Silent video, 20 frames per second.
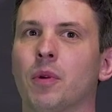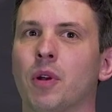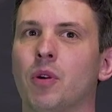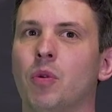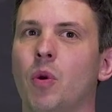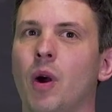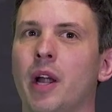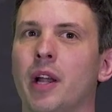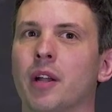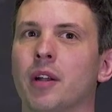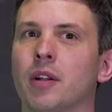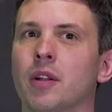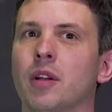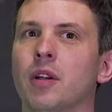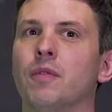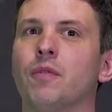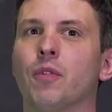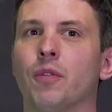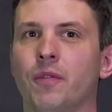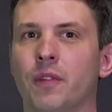are
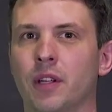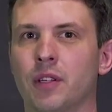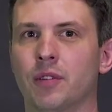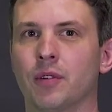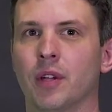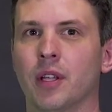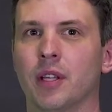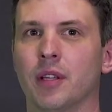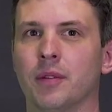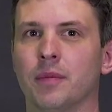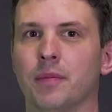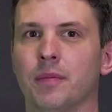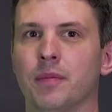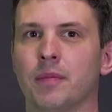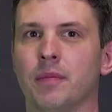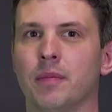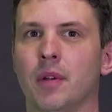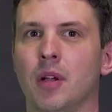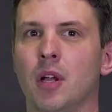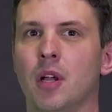required for victory.
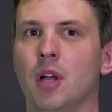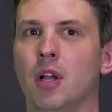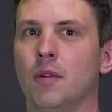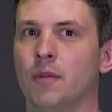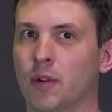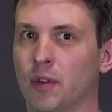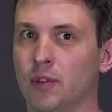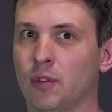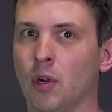For